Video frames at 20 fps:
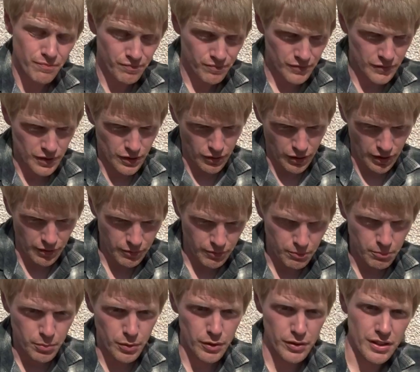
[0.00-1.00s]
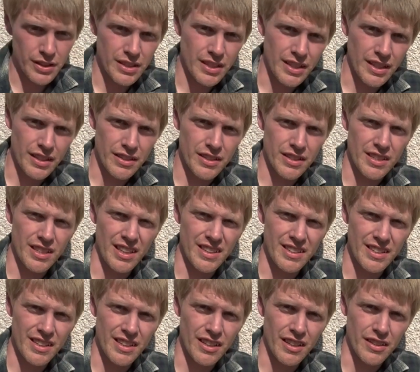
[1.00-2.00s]
so I've pulled it to the other side of
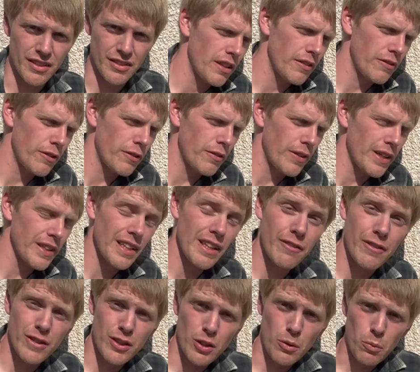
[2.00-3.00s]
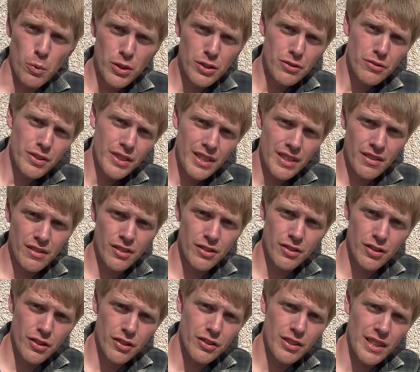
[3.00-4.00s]
the garden. If you find aphids on one tree, there's a
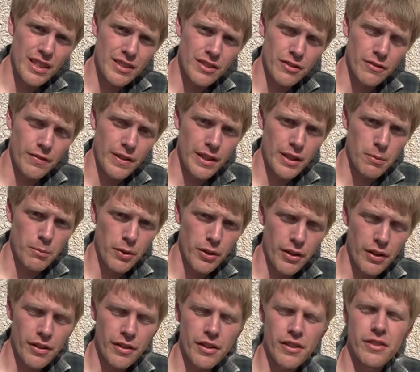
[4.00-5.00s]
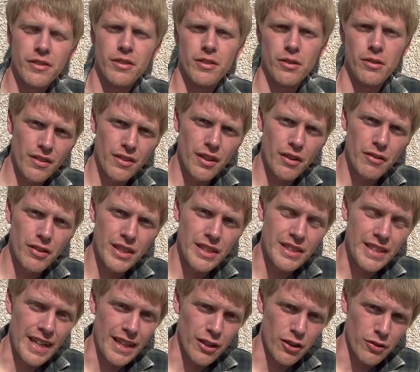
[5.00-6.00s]
good chance you'll find them on others, so thoroughly
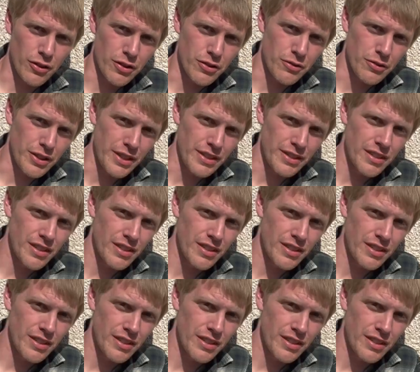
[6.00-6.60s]
check all the trees